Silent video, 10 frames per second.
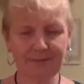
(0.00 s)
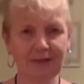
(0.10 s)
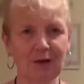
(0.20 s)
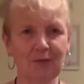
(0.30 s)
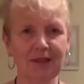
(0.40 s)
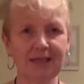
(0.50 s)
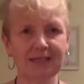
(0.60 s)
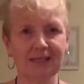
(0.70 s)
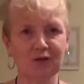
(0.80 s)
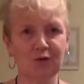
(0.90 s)
And when this
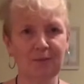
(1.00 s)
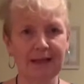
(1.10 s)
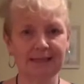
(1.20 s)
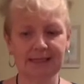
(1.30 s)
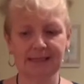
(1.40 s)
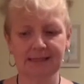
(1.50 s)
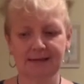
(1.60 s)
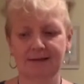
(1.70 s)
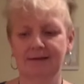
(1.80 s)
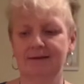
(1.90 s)
is all melted,
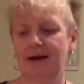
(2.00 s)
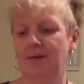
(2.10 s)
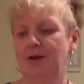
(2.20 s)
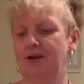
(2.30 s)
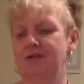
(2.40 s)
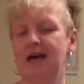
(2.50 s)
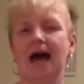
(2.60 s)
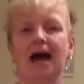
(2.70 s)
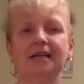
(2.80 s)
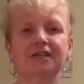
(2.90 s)
I'm going to
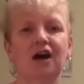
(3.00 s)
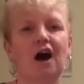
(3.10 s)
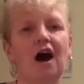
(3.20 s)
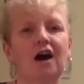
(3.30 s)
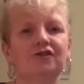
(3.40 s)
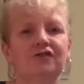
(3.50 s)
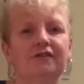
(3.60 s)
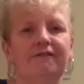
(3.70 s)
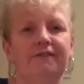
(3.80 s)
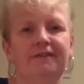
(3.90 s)
add
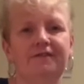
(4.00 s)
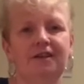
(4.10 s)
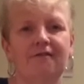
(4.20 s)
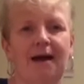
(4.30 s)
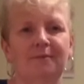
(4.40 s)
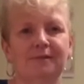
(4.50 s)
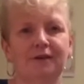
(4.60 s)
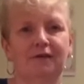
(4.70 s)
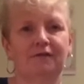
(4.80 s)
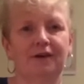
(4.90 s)
150 grams
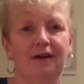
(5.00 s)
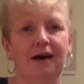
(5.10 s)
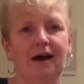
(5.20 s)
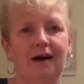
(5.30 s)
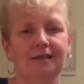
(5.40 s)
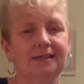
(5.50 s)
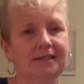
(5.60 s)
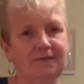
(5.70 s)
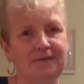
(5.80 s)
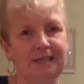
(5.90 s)
of
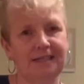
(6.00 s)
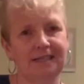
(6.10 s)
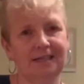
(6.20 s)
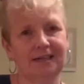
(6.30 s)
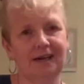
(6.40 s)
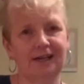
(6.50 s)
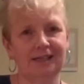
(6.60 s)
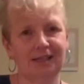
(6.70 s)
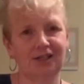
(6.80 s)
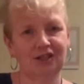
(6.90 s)
sifted
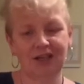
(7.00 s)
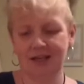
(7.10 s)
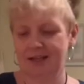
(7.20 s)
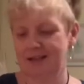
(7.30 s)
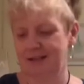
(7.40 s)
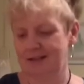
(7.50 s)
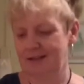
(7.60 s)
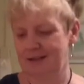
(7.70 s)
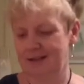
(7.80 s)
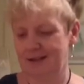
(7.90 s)
icing sugar
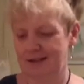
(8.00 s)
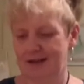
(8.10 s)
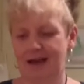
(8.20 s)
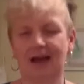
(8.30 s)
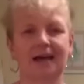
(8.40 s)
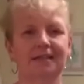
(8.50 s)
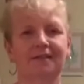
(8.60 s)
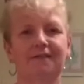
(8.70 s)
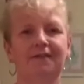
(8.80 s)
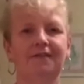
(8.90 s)
and
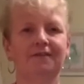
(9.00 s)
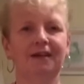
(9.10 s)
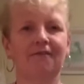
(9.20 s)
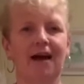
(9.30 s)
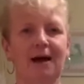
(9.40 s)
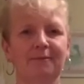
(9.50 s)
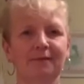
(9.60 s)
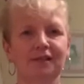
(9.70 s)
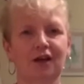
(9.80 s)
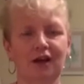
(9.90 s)
50
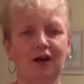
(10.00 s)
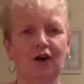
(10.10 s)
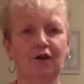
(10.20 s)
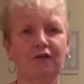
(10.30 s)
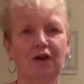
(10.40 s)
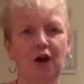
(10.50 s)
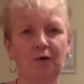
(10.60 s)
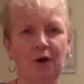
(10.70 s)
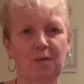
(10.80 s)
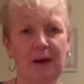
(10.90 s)
grams of
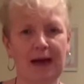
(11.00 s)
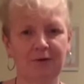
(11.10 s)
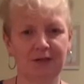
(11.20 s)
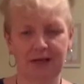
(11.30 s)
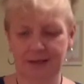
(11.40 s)
cocoa powder.